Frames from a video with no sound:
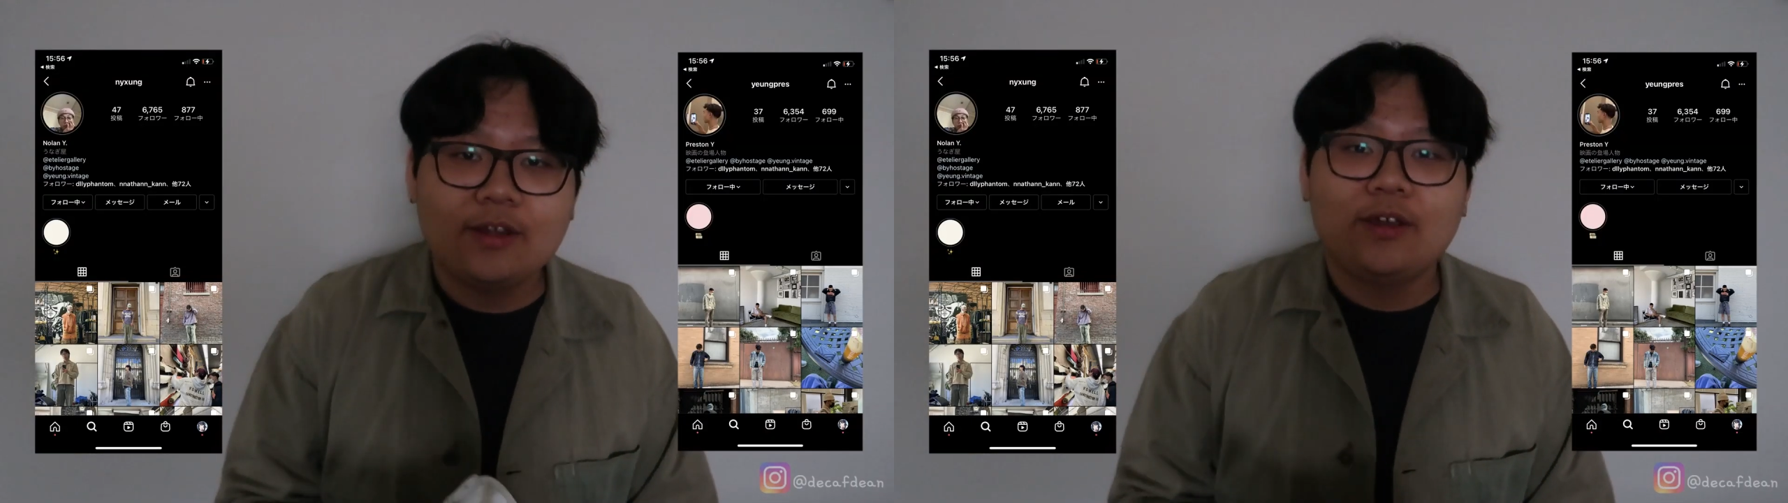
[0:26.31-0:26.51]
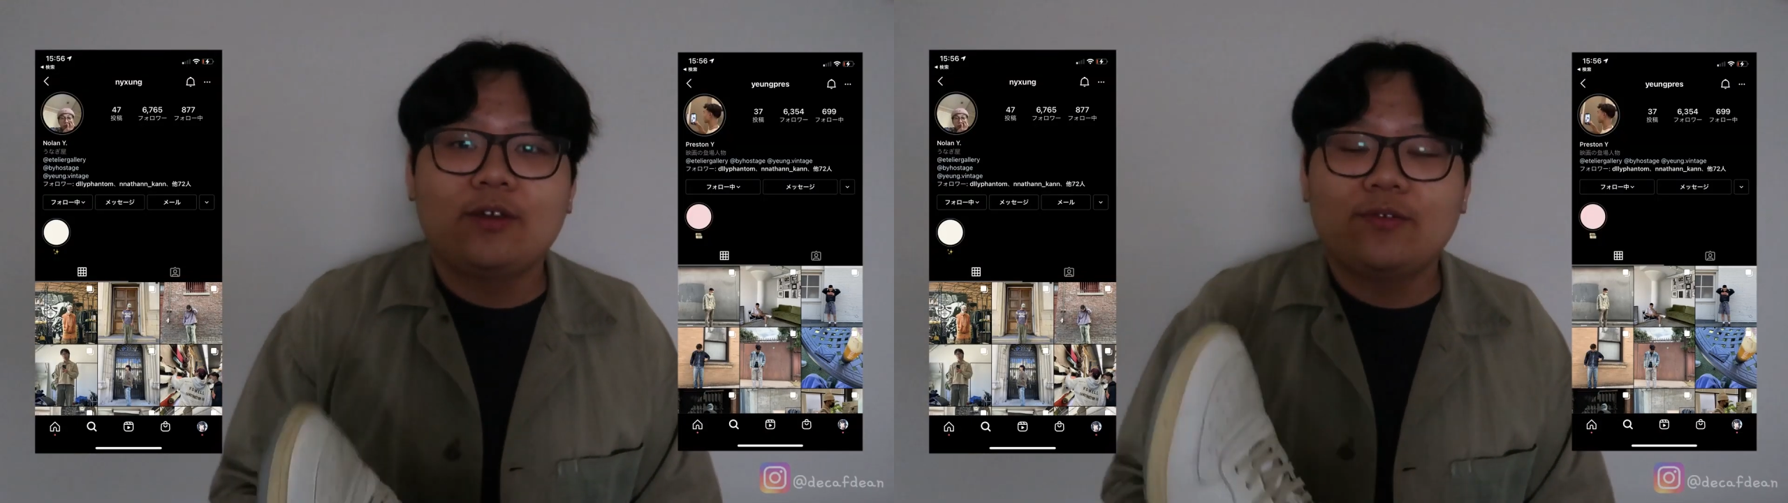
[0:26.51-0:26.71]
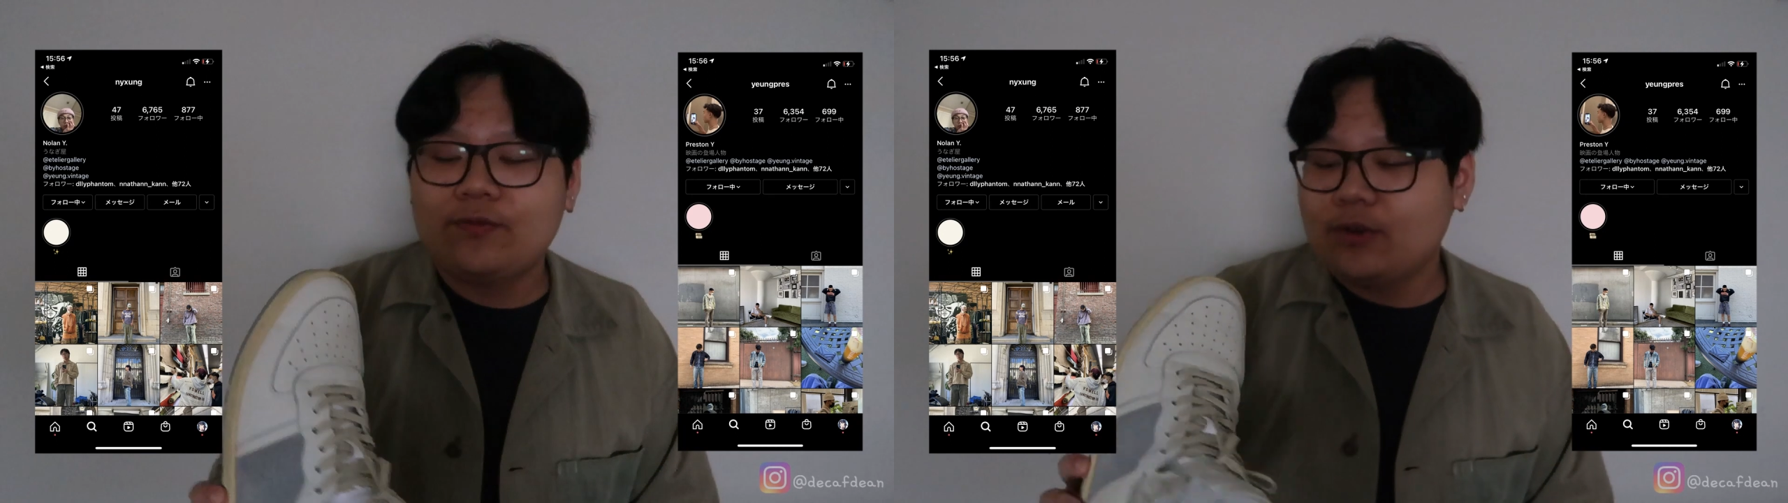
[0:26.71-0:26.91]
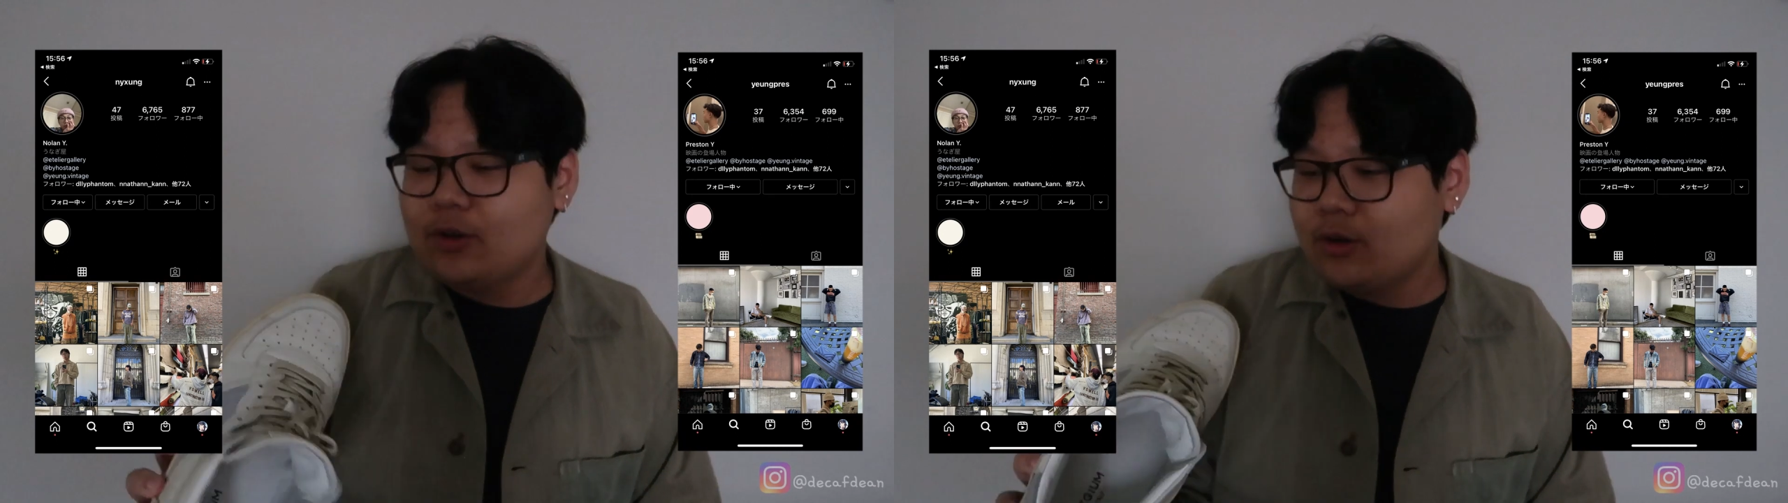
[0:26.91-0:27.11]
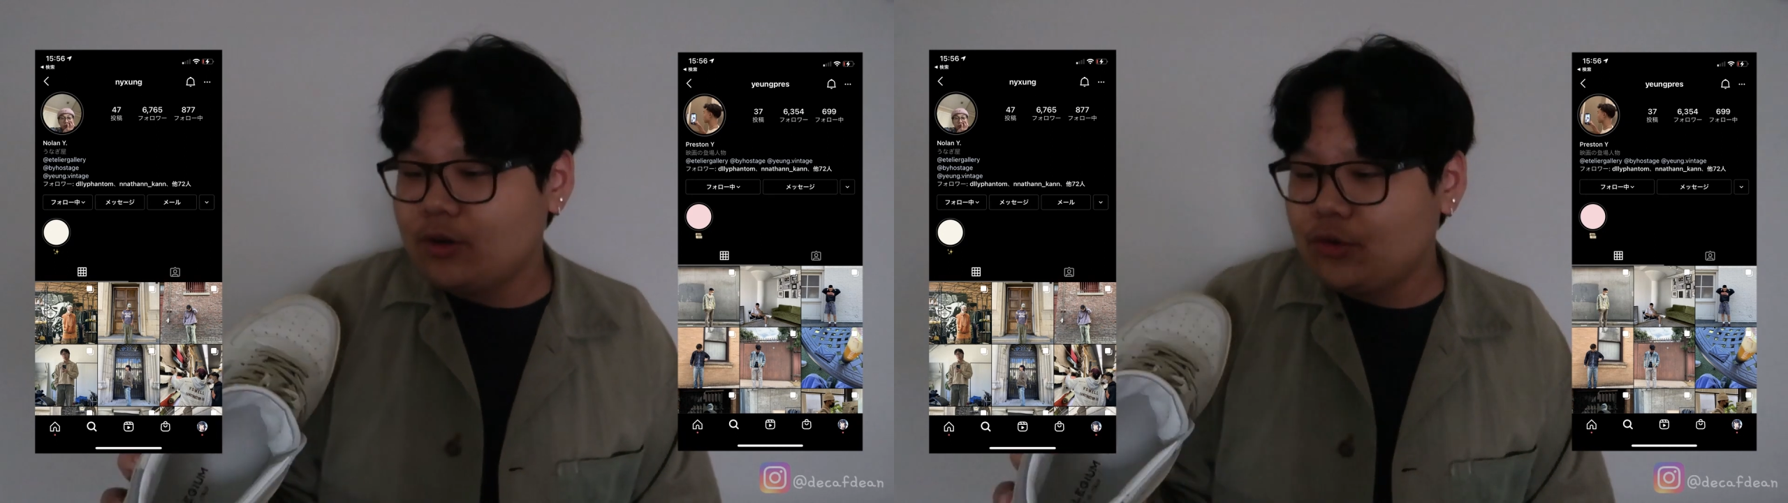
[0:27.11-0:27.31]

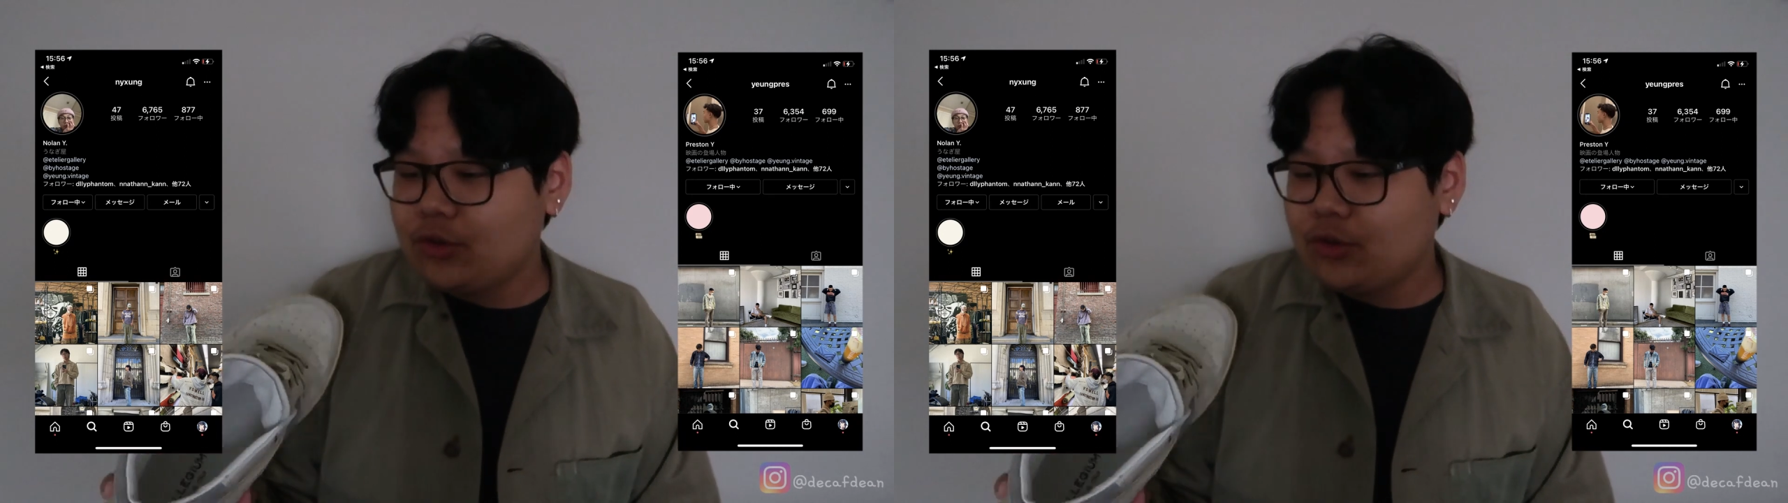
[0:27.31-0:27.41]
for